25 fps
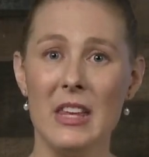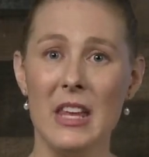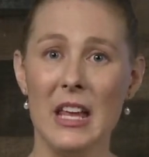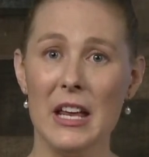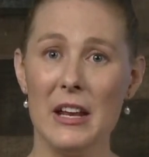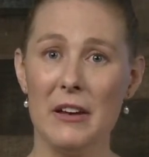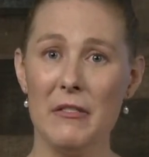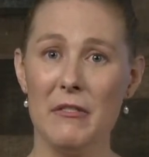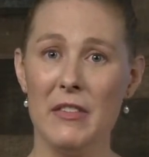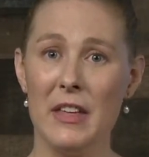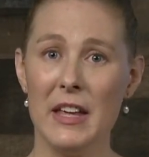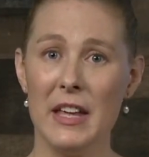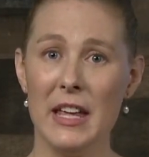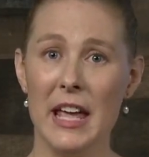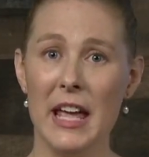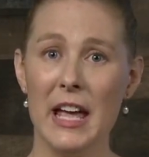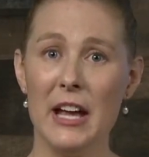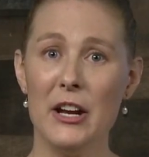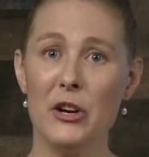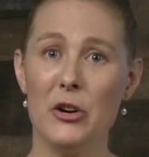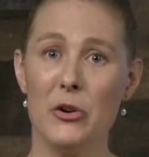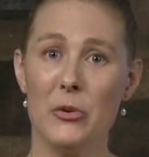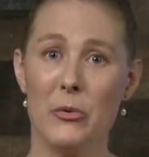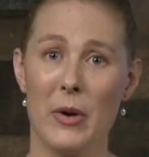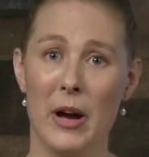And if they
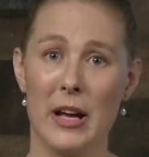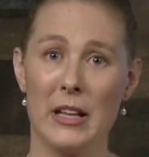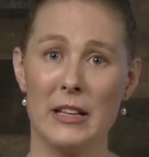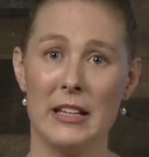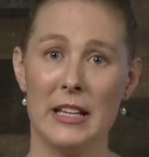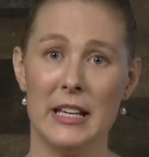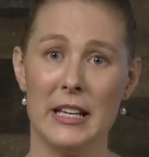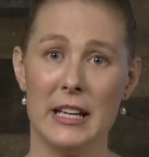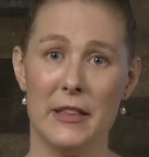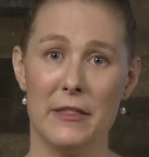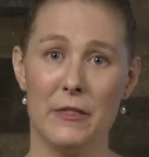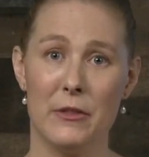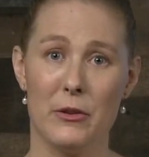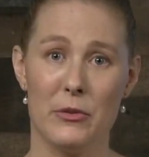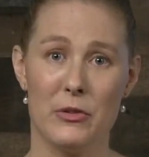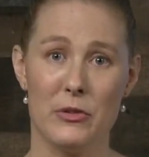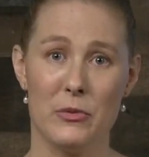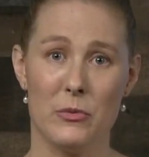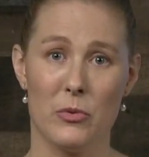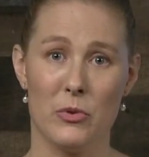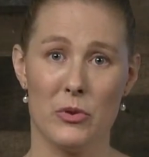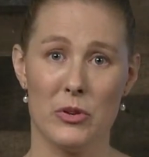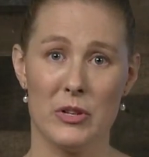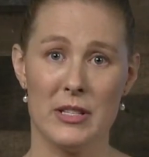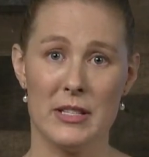can't correctly get those
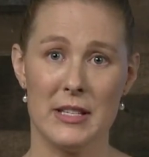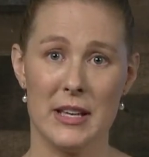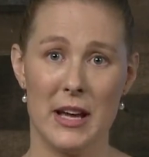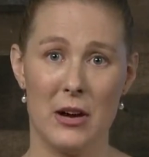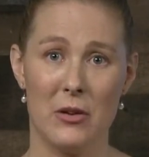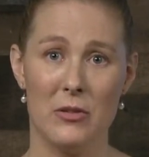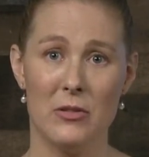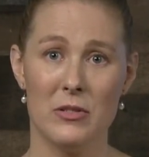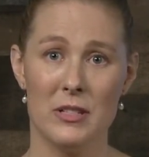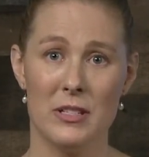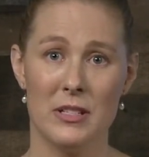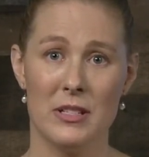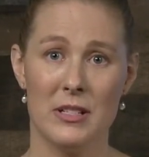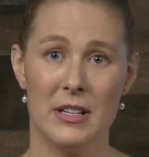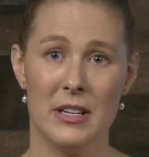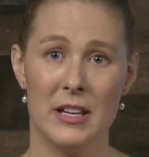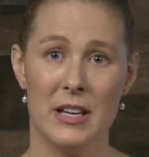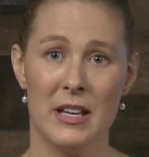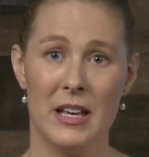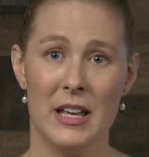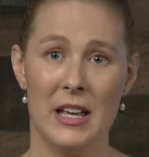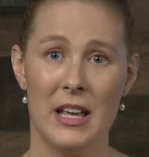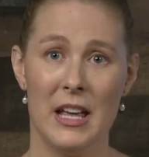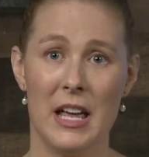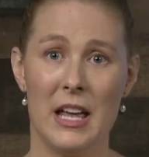words out,
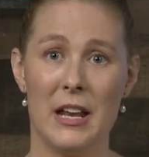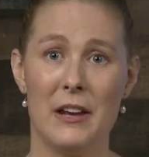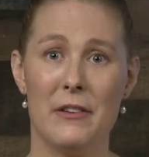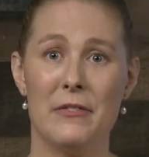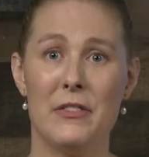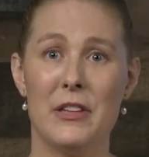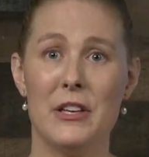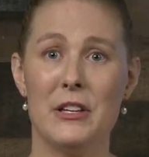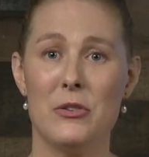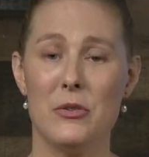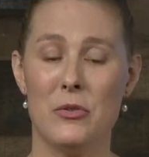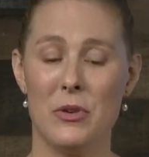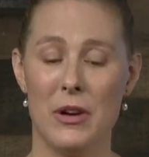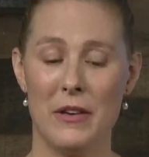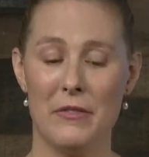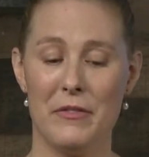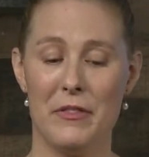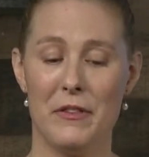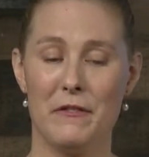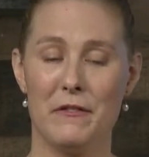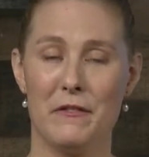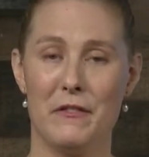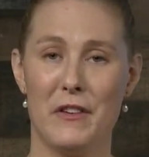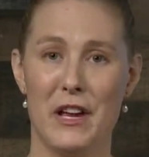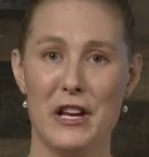and if they don't have
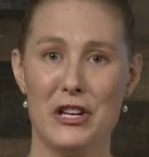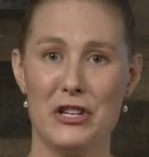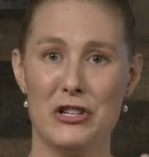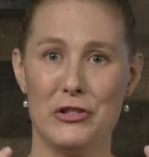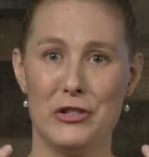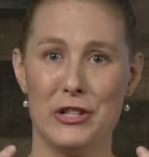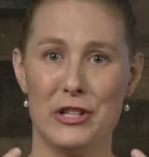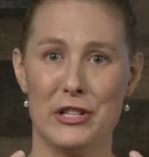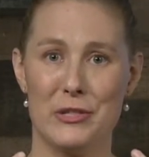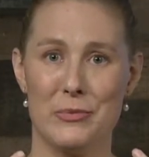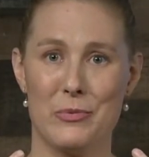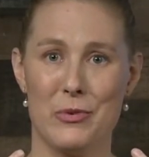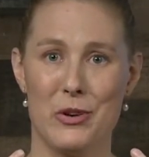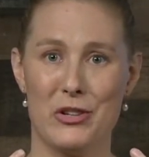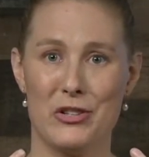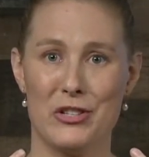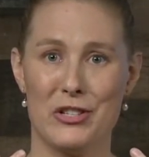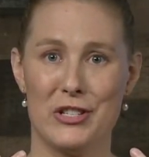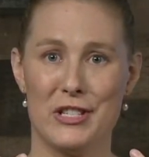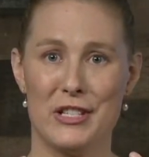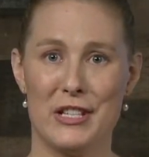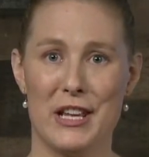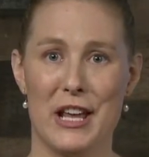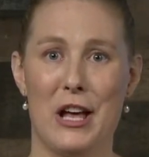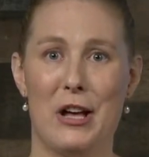the facial
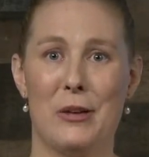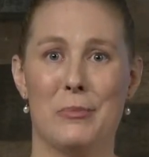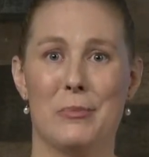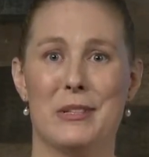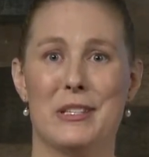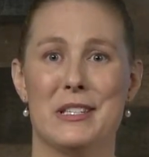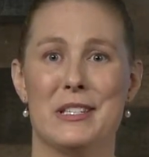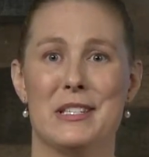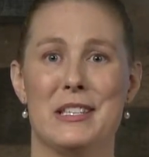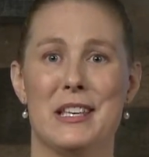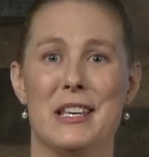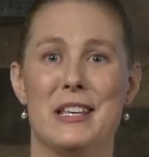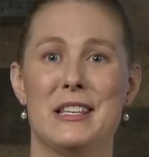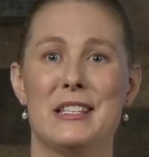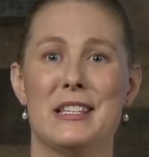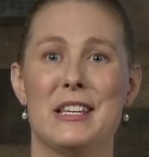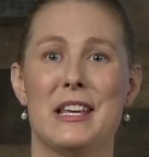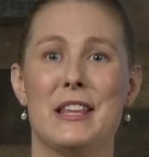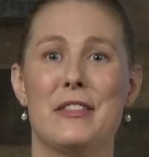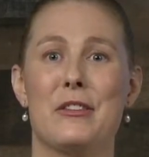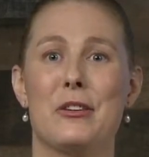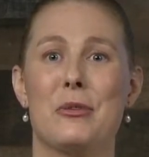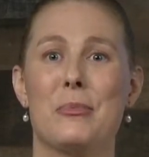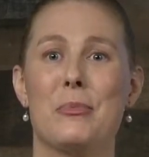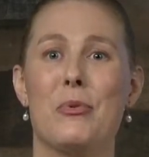expressions to help assist
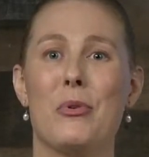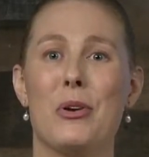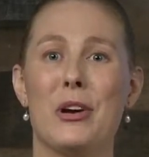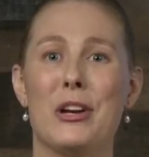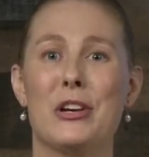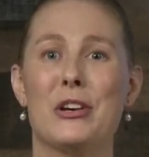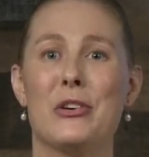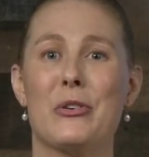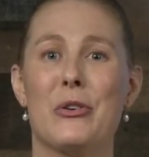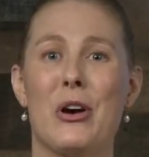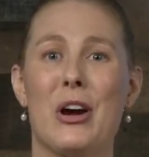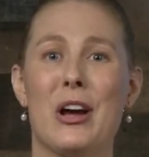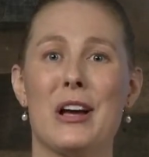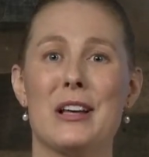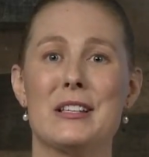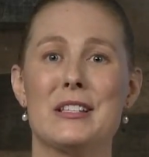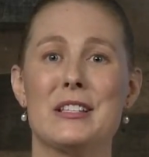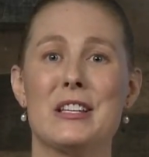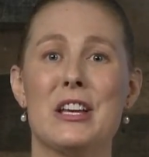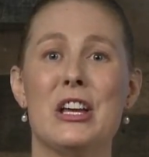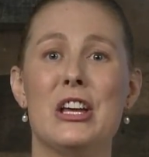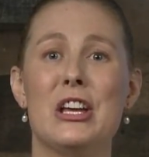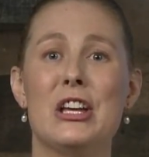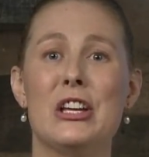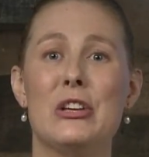get their point across,
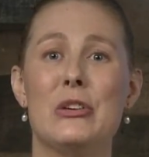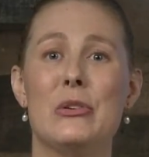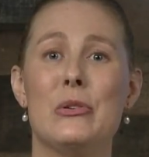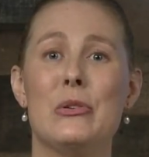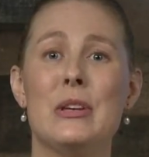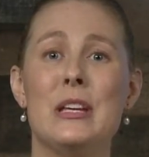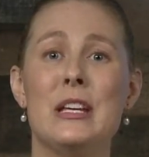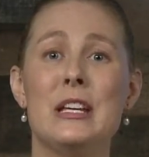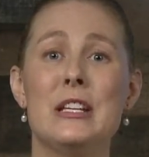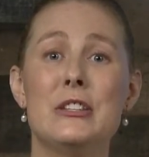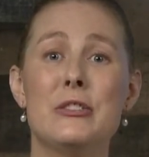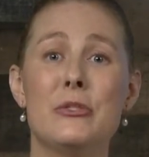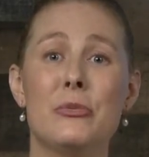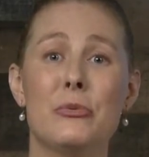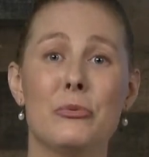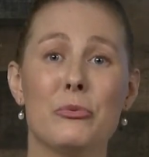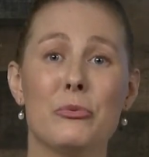you need to